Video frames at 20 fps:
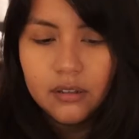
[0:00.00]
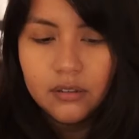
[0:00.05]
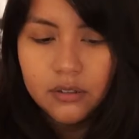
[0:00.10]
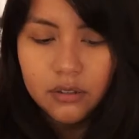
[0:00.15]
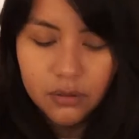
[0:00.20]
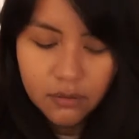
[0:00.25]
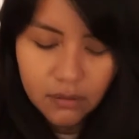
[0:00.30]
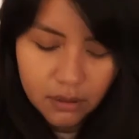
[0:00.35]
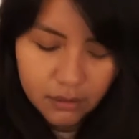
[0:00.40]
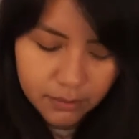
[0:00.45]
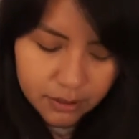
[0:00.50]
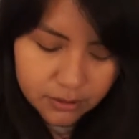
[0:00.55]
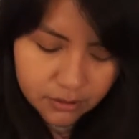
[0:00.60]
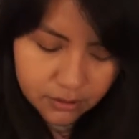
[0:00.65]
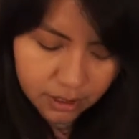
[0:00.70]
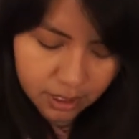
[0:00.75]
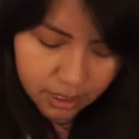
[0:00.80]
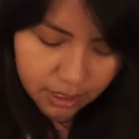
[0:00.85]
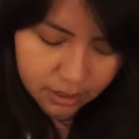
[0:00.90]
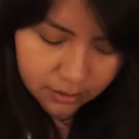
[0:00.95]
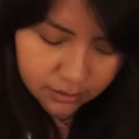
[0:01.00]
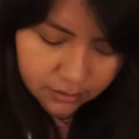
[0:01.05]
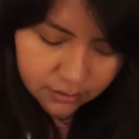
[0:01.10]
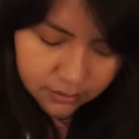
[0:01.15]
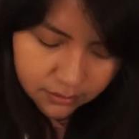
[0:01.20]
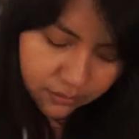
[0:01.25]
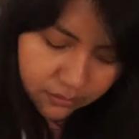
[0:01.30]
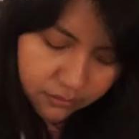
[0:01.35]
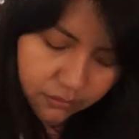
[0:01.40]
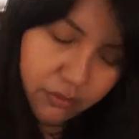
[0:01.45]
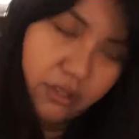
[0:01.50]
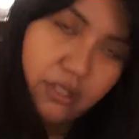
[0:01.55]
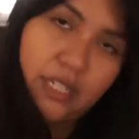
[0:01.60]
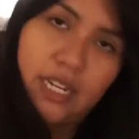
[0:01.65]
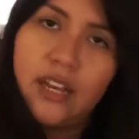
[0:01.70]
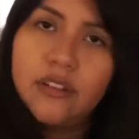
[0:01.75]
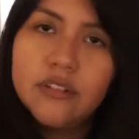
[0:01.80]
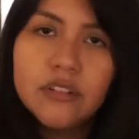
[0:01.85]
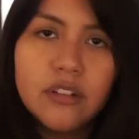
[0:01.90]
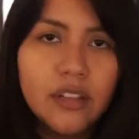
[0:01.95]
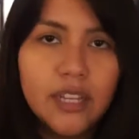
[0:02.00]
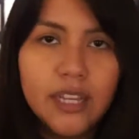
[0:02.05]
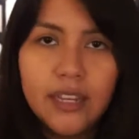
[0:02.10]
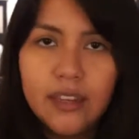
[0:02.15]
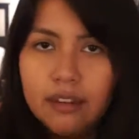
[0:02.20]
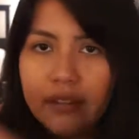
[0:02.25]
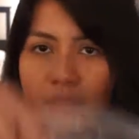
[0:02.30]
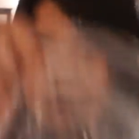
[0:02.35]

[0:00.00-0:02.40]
two I'll be trying we're down to like